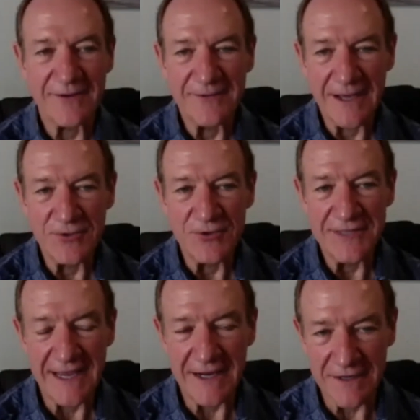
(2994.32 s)
I do
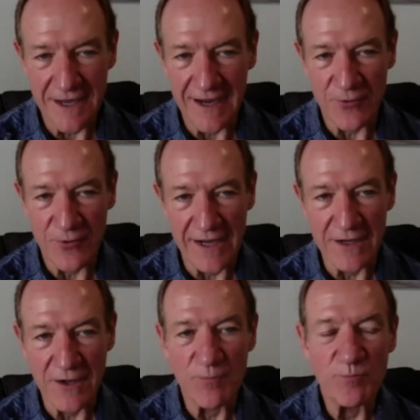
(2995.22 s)
take a diuretic
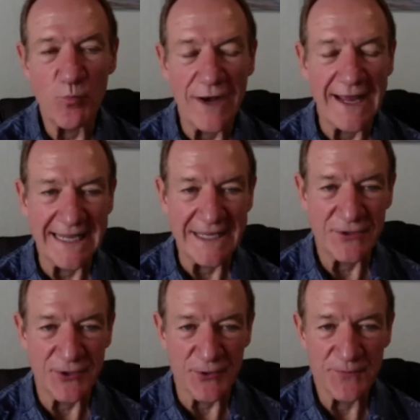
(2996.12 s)
when I need to.